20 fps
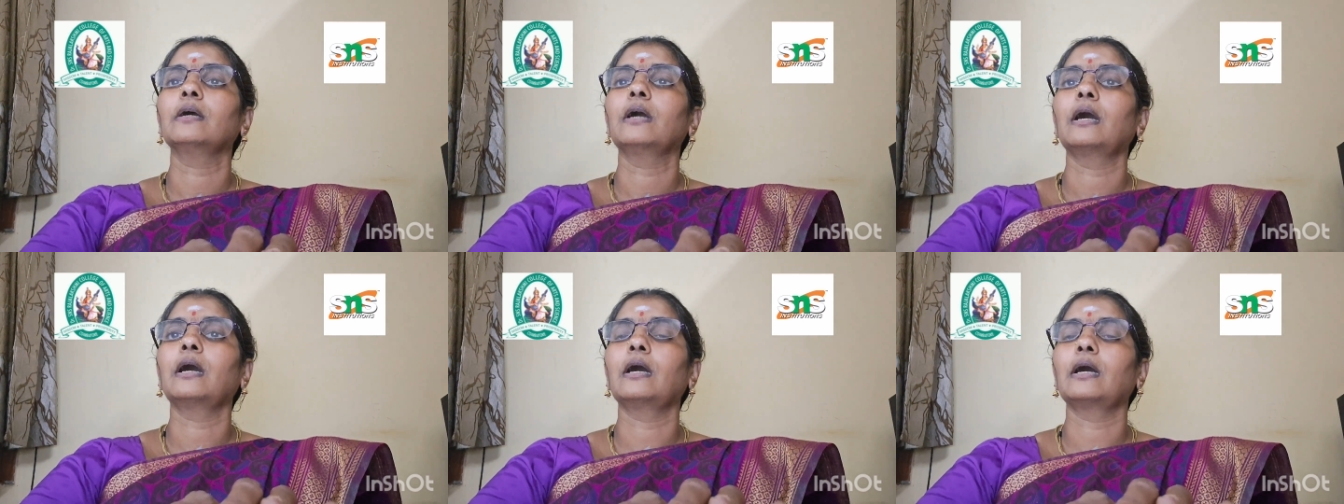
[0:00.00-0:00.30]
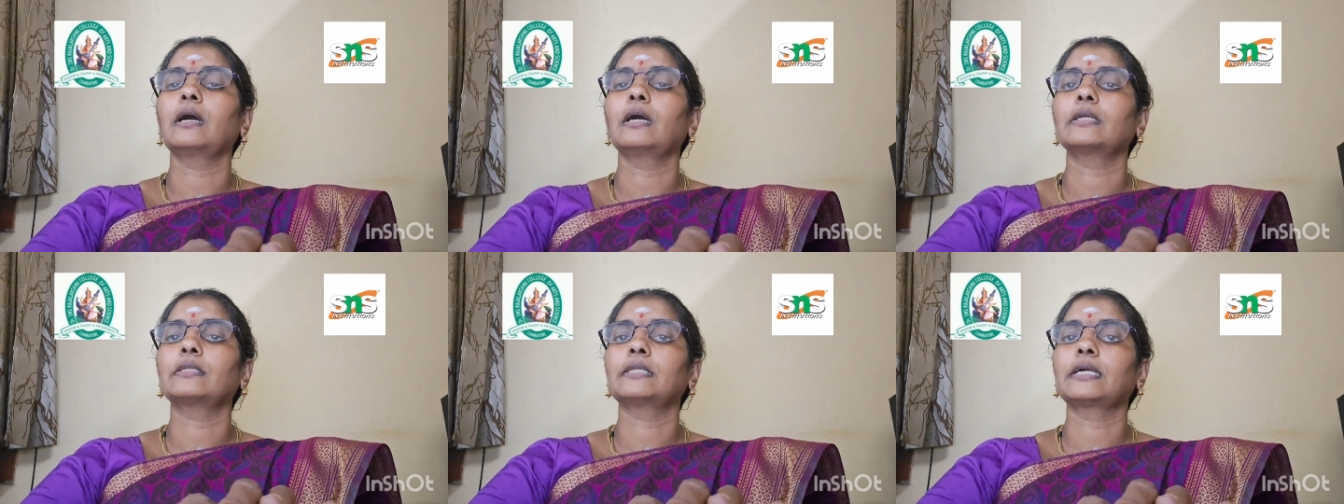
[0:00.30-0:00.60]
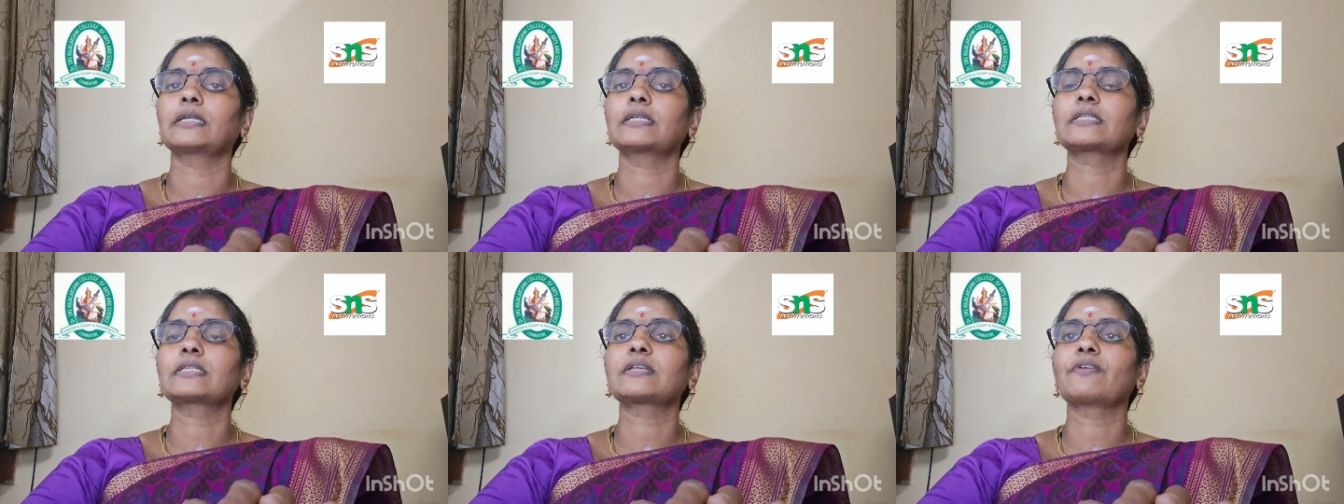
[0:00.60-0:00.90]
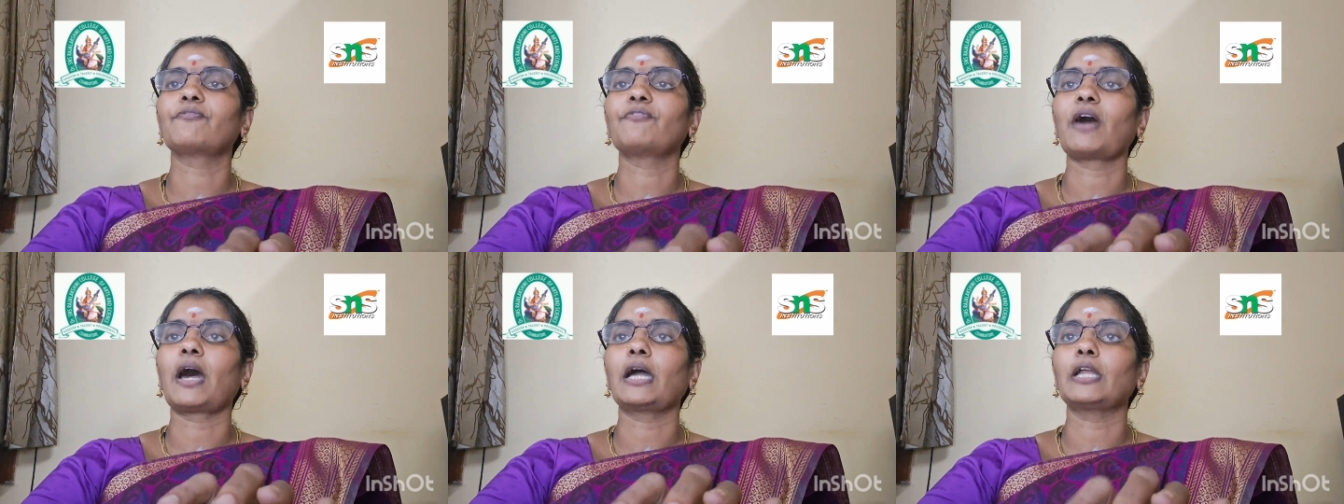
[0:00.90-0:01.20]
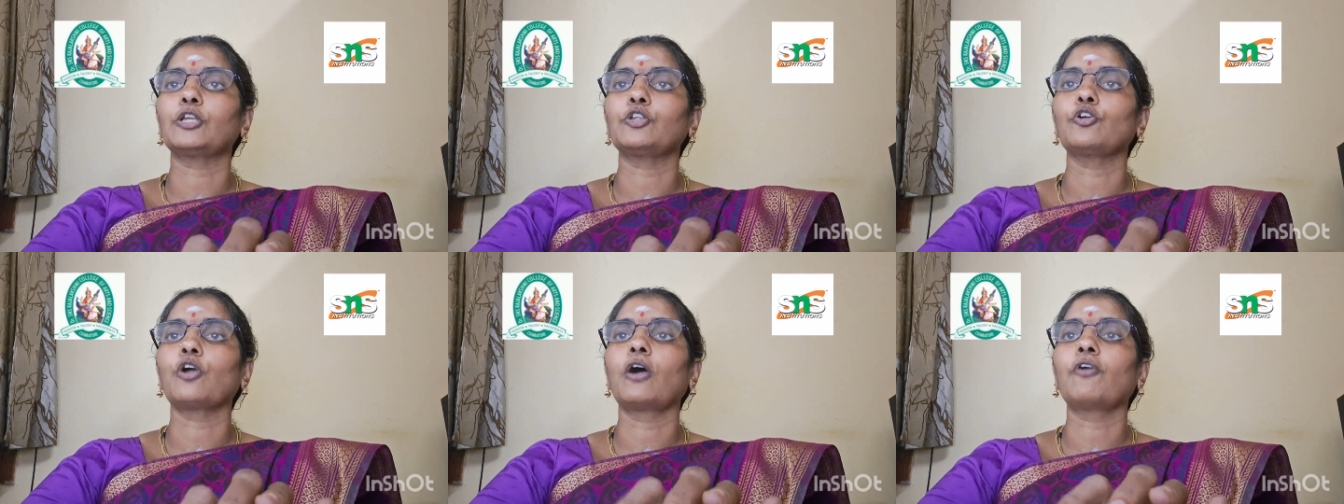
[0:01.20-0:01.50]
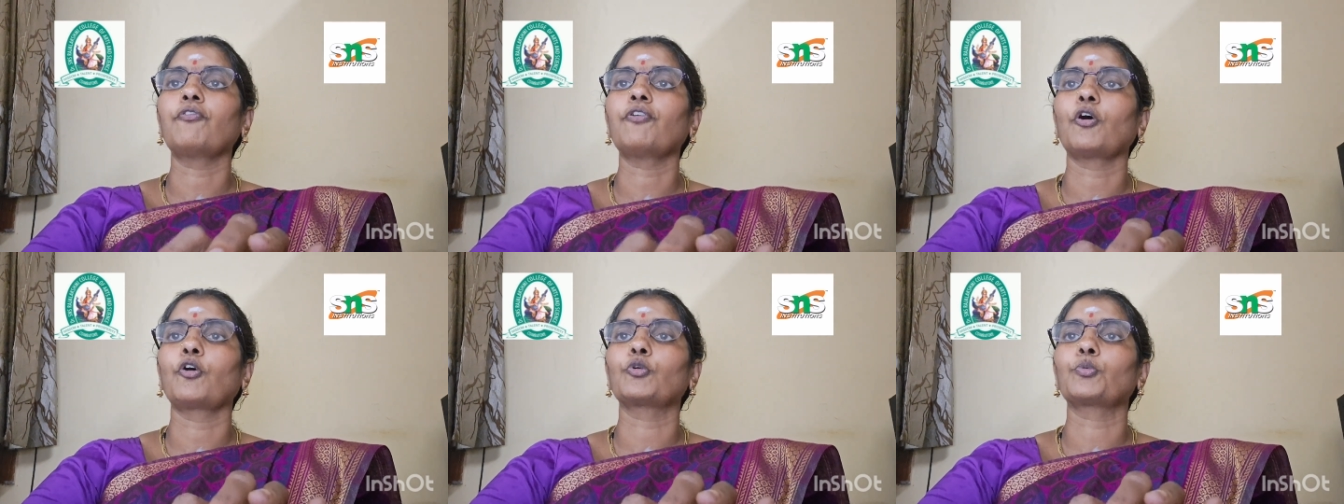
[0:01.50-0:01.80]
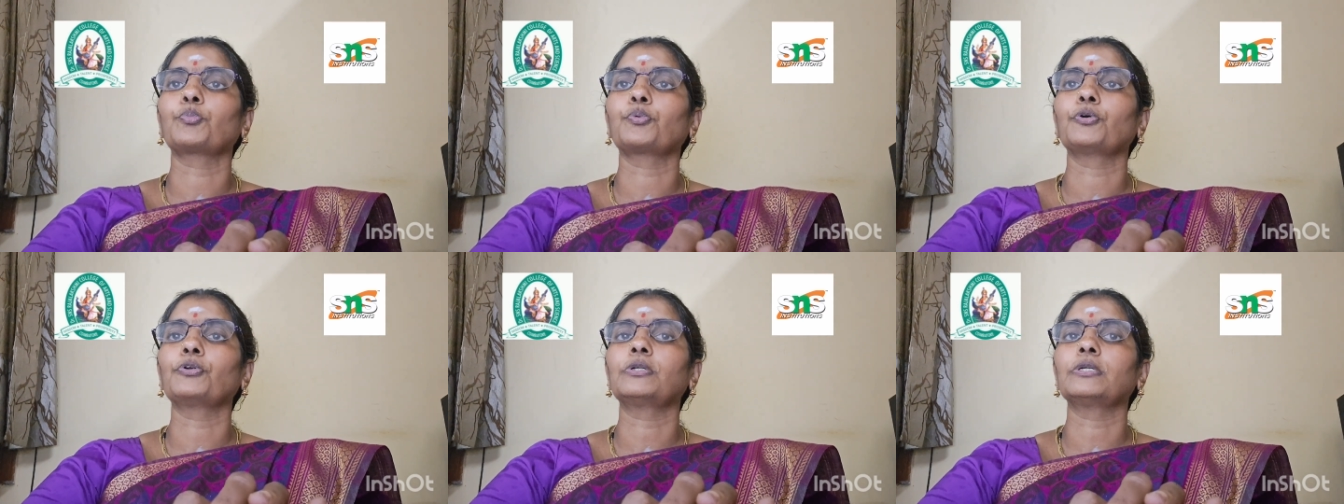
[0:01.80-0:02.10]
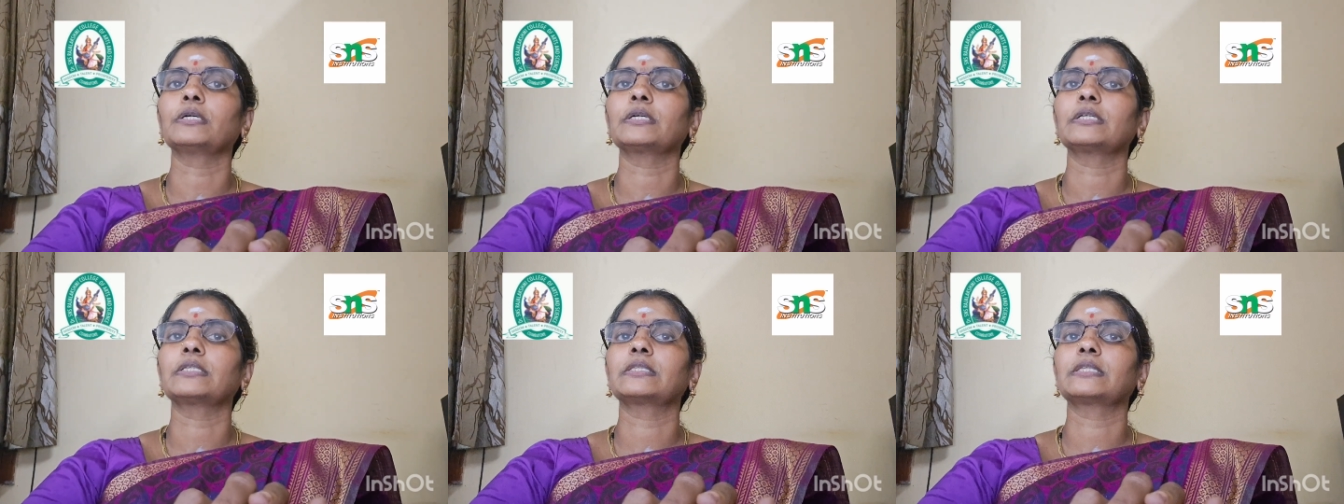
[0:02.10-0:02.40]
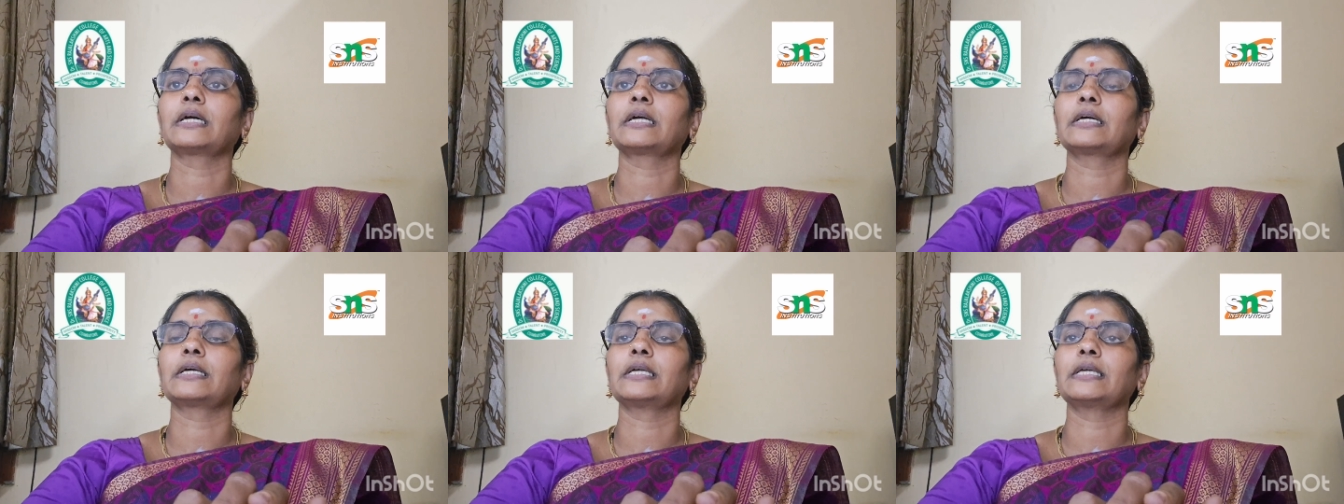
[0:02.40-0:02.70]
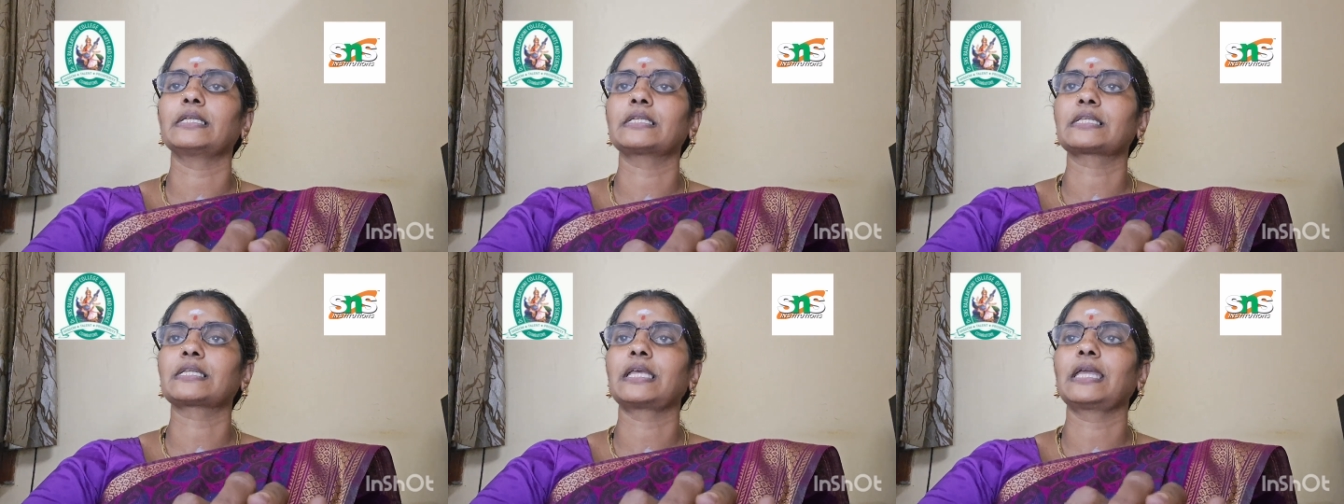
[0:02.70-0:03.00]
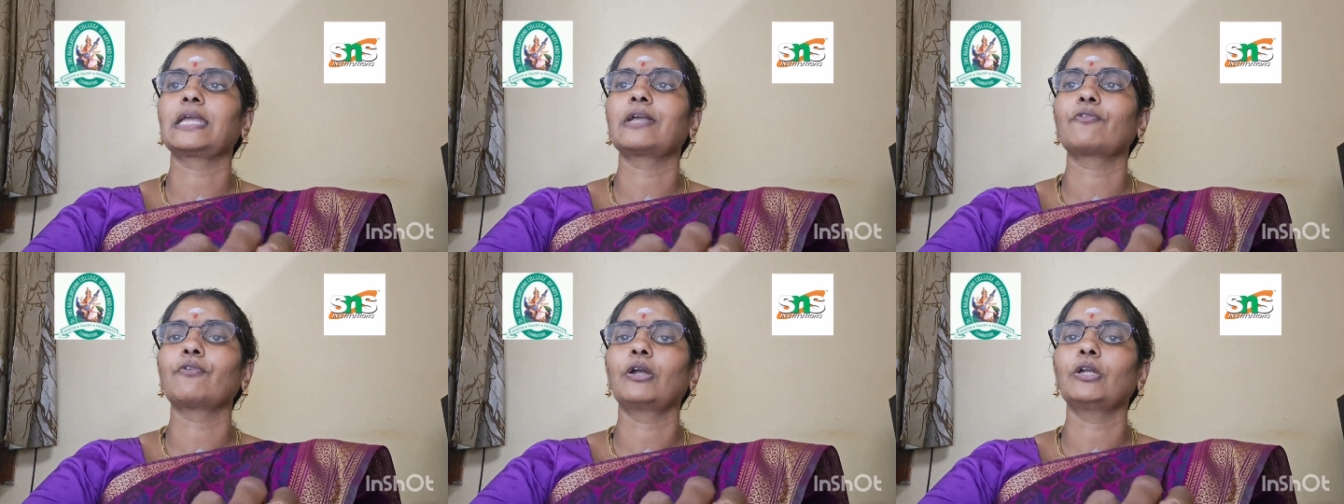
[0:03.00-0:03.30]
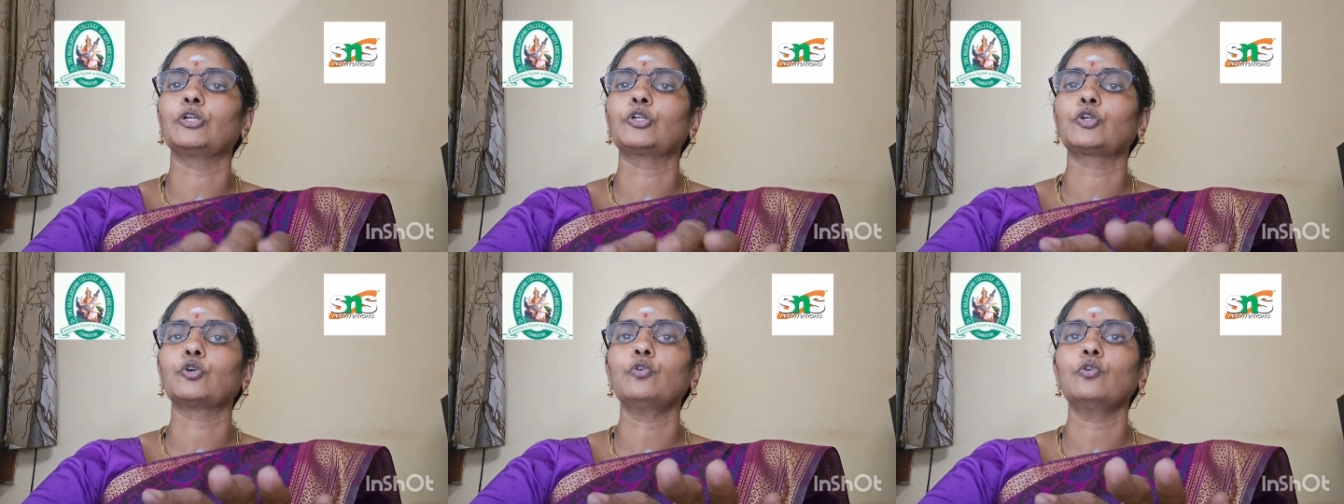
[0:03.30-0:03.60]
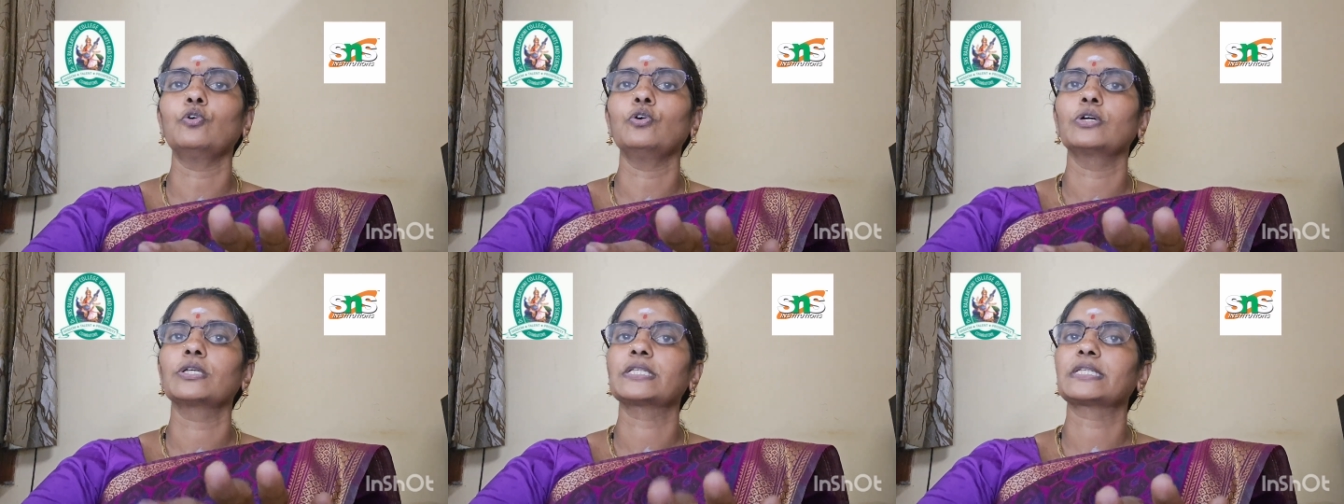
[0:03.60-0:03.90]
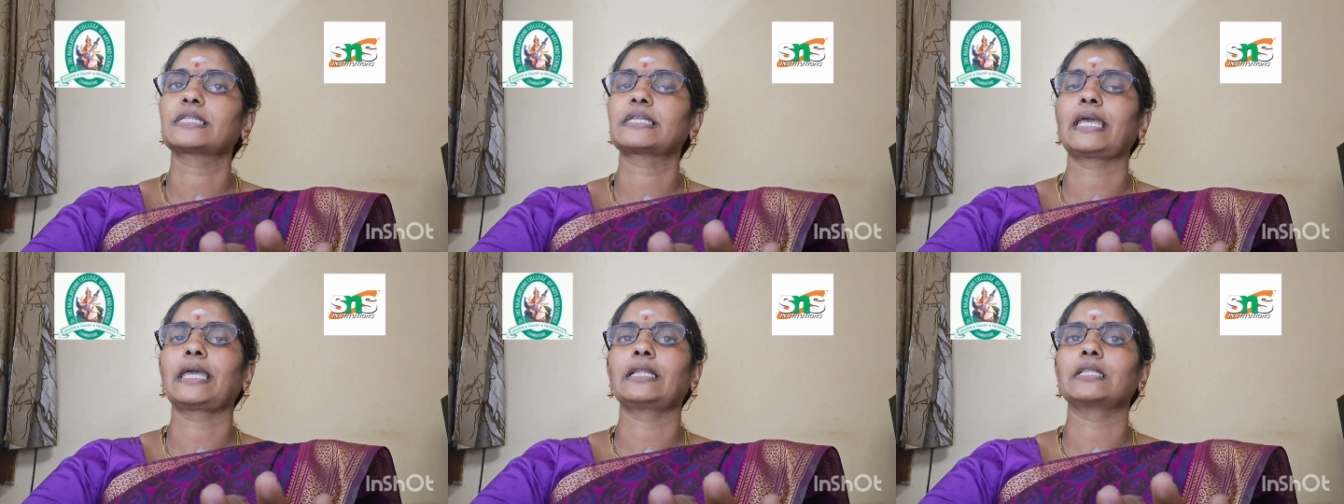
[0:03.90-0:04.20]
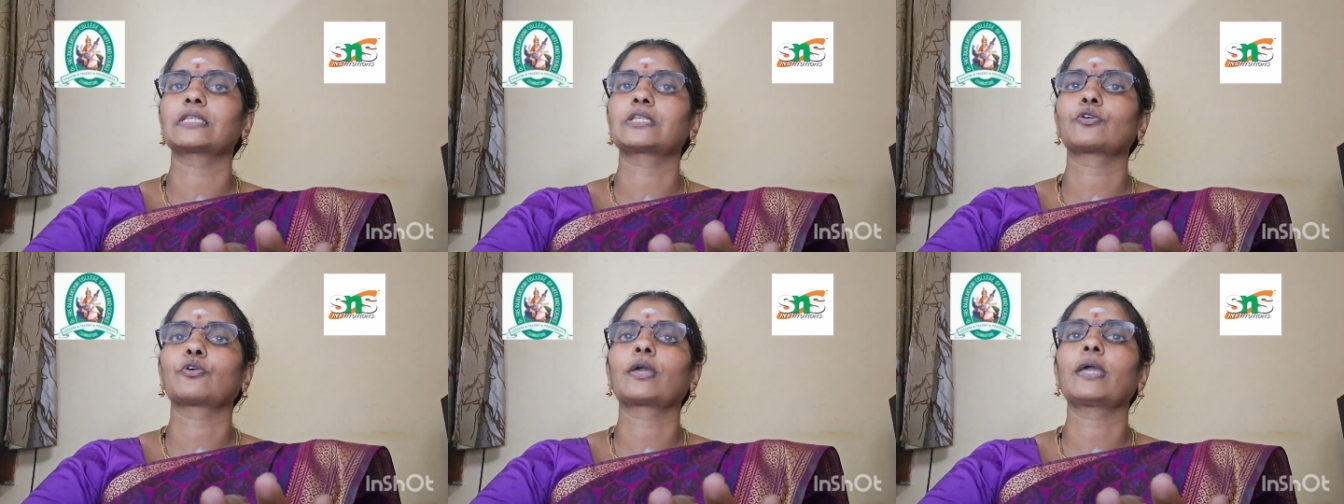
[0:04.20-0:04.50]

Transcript: that is the value of output that is equal to sales.